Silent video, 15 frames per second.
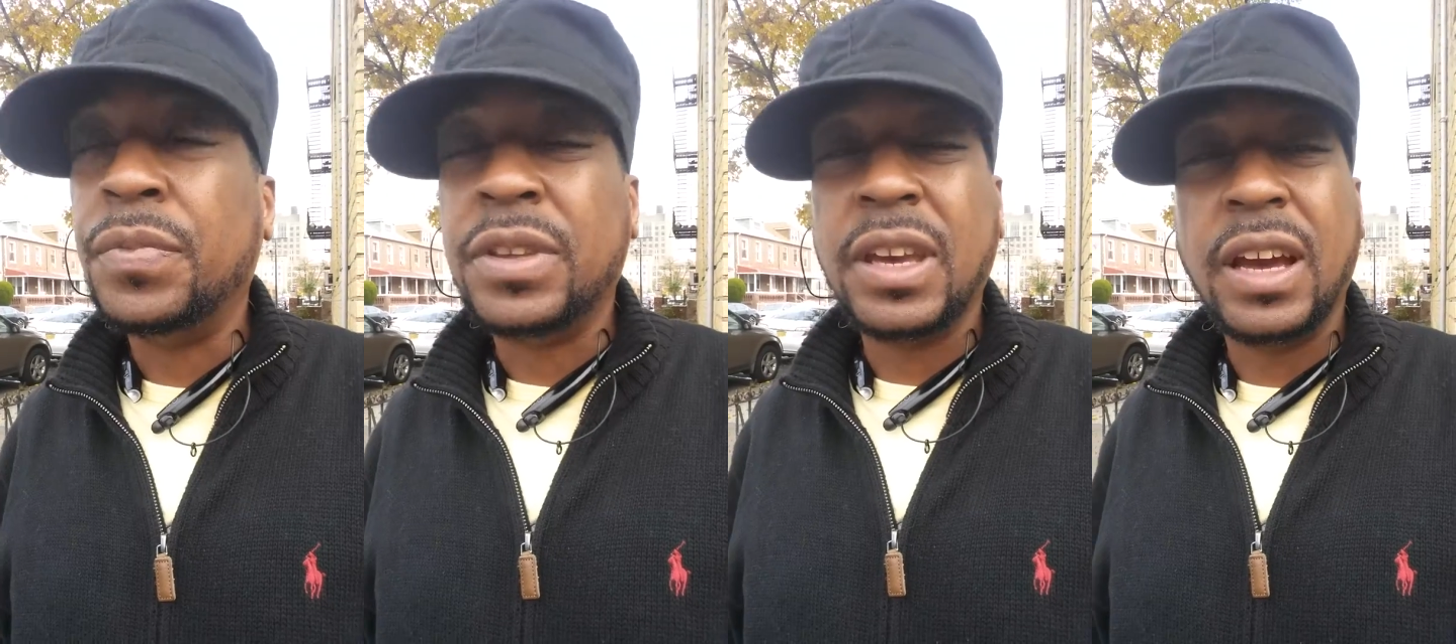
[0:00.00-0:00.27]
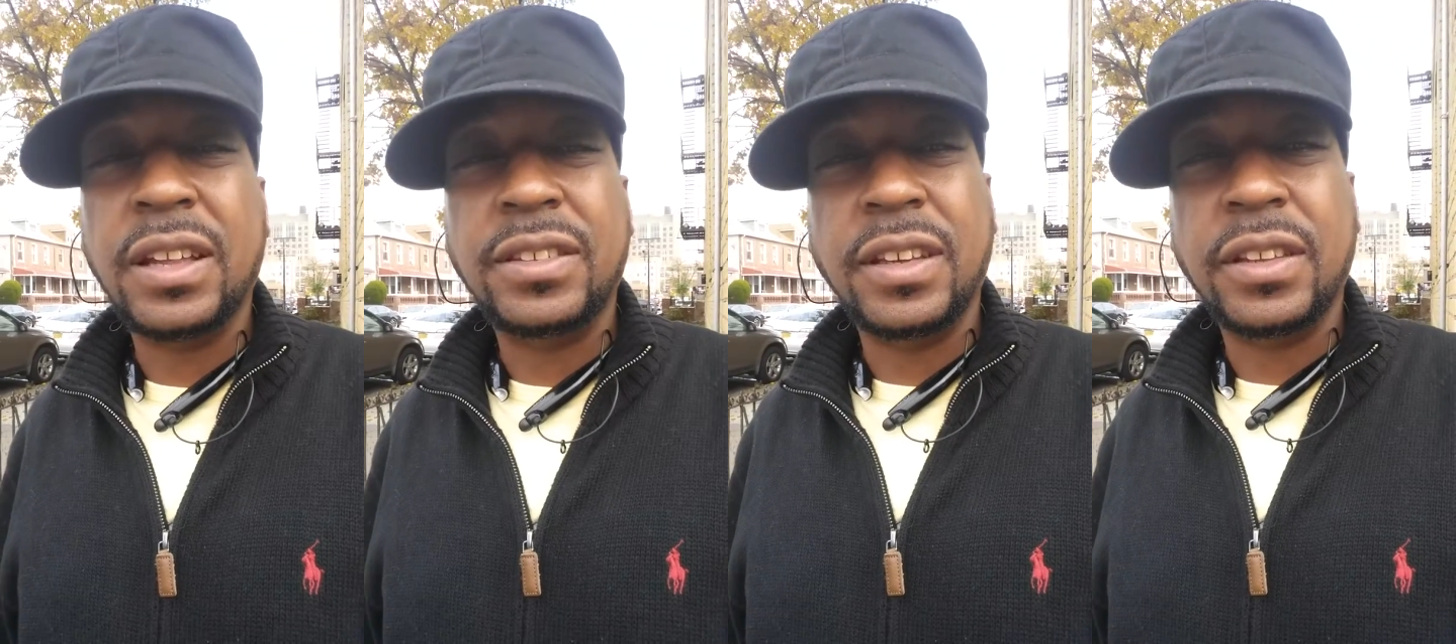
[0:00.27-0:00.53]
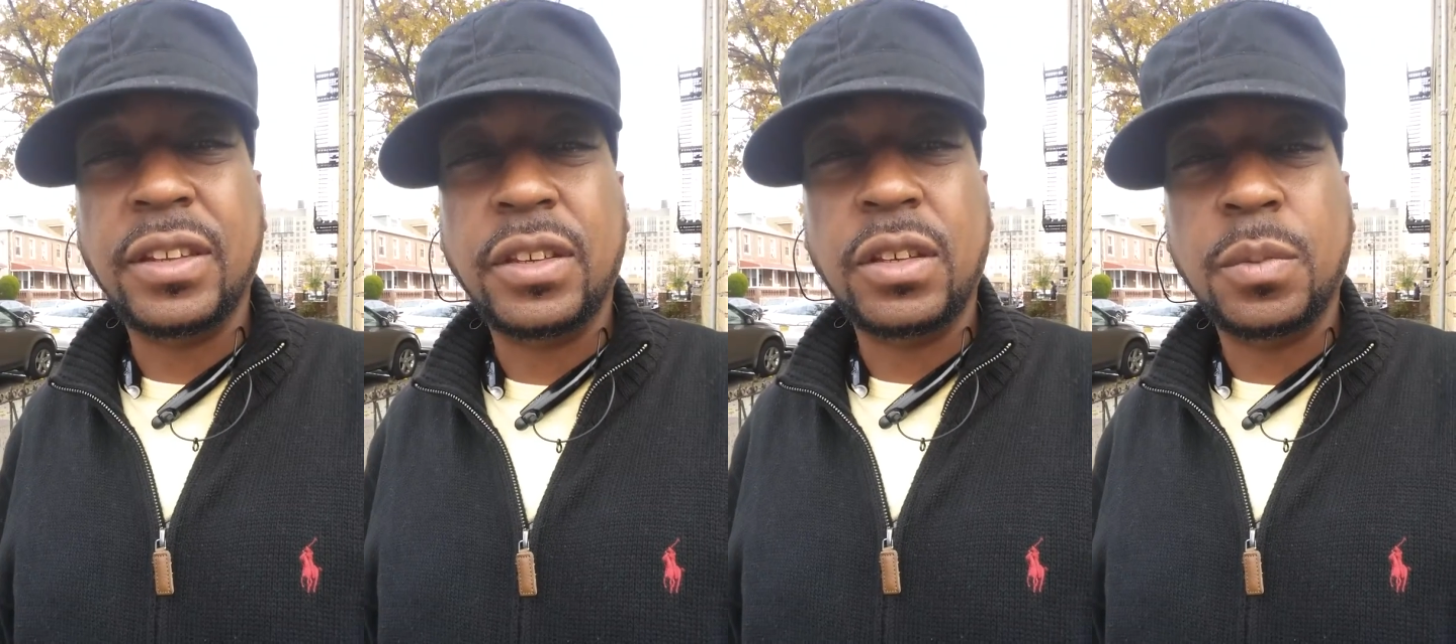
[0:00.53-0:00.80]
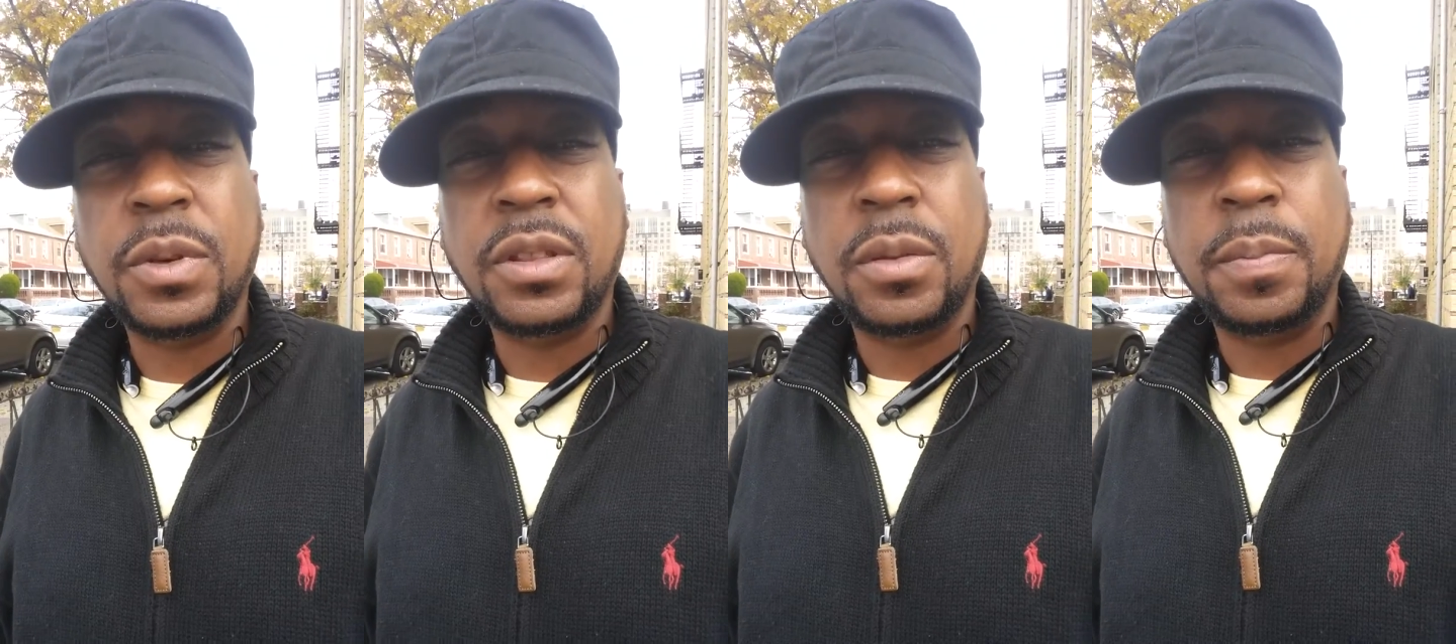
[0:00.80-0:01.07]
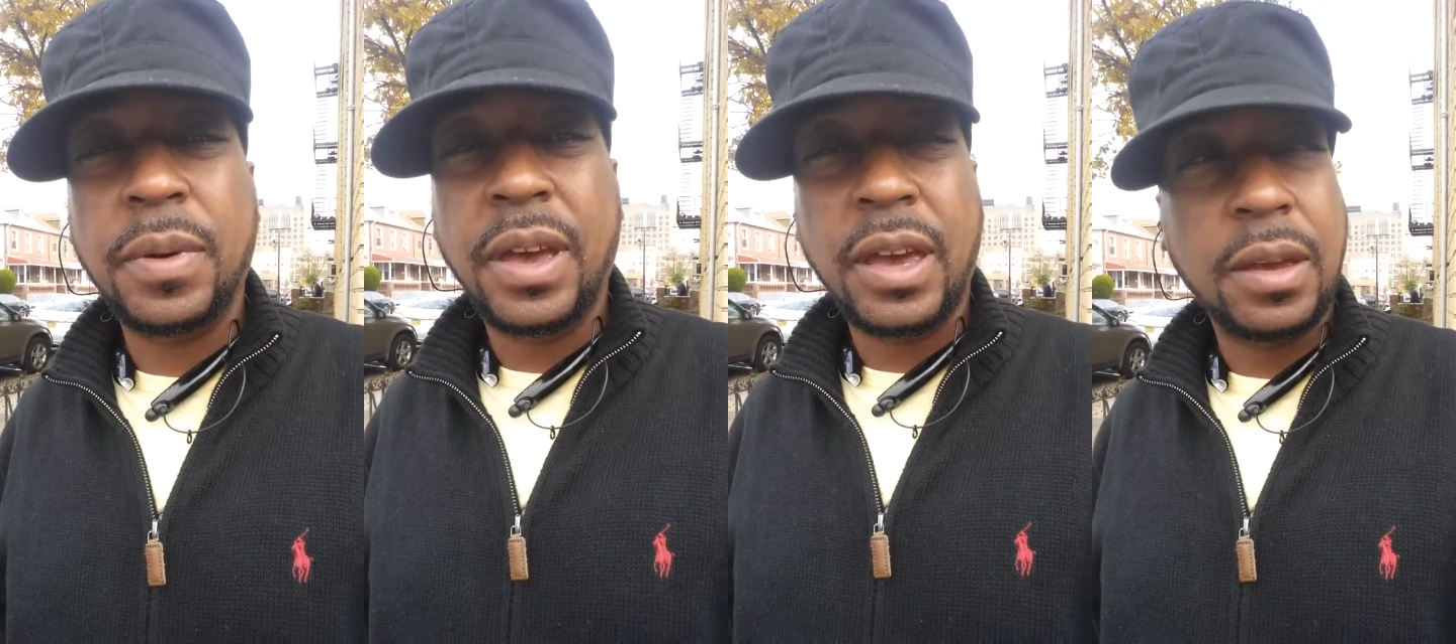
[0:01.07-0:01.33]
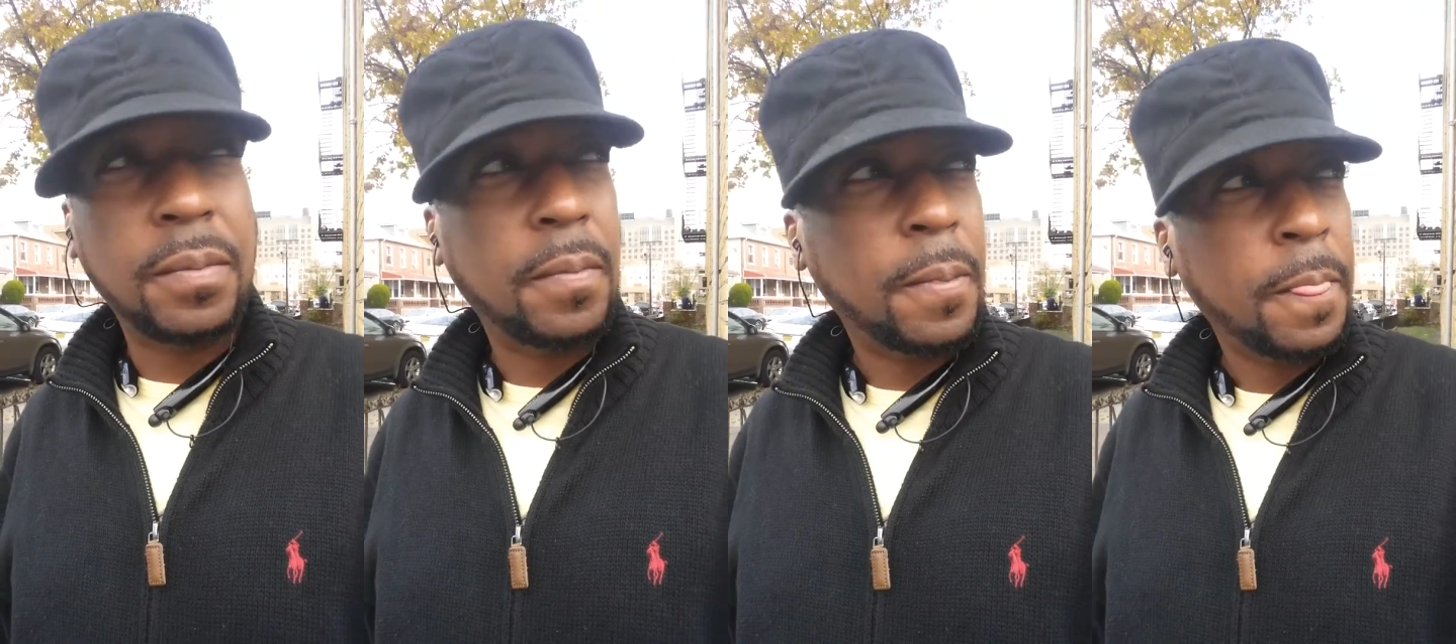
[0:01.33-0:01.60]
You gotta take the good with the
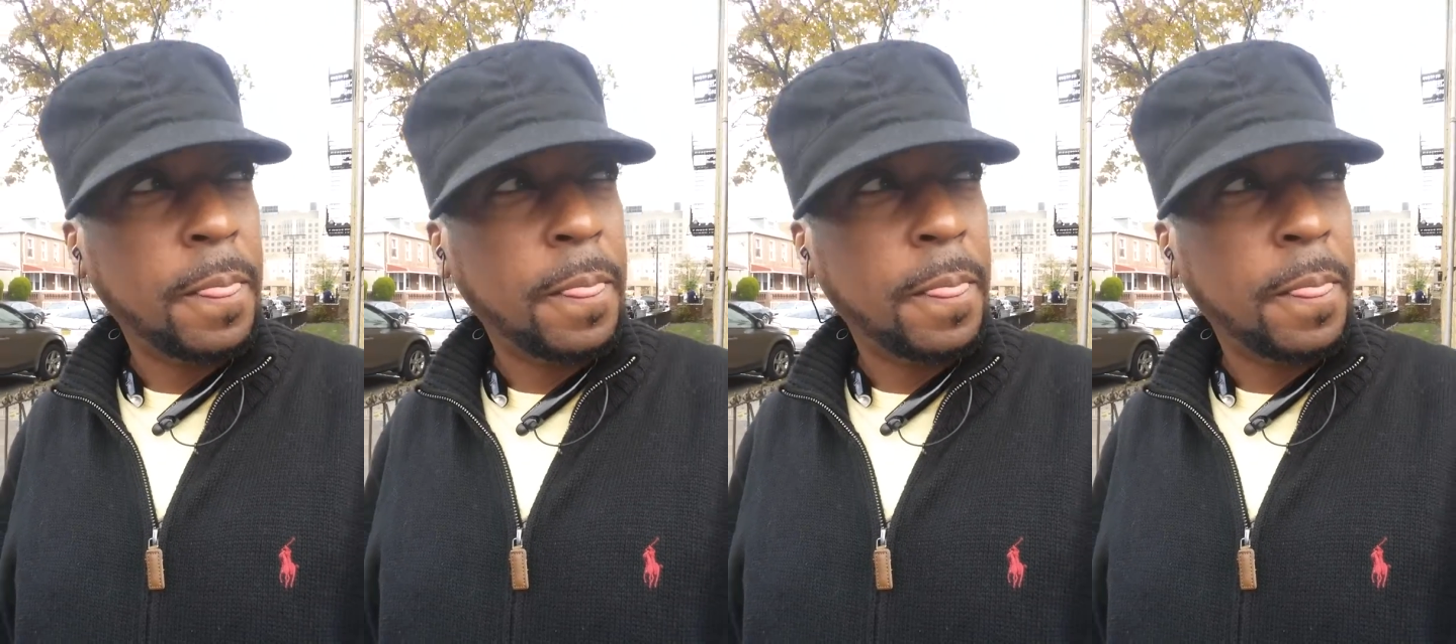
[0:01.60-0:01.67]
bad.